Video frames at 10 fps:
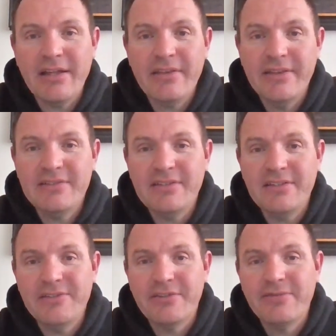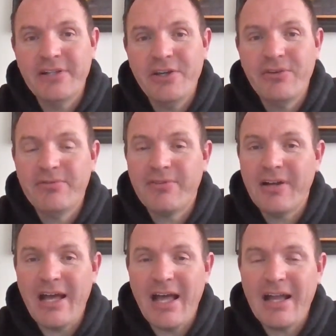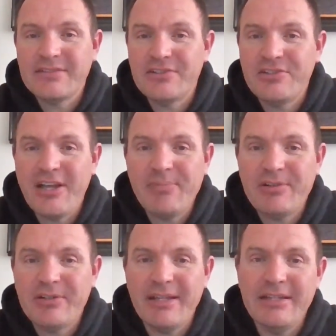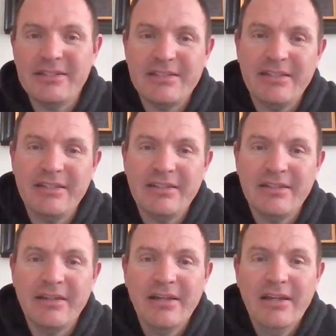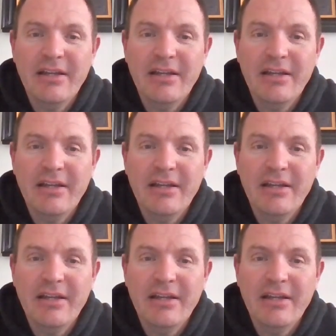and this is your video for Acts chapter 18.